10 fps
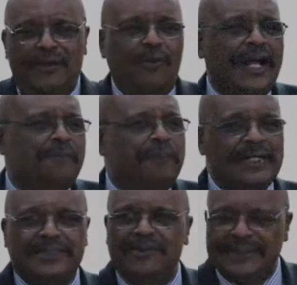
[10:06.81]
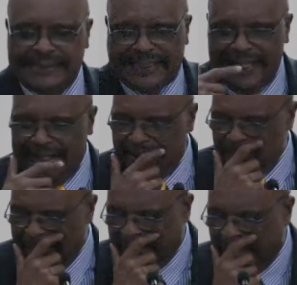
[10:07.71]
One pastor was
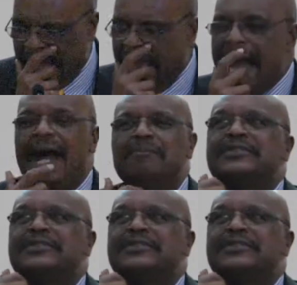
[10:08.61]
telling me, I'm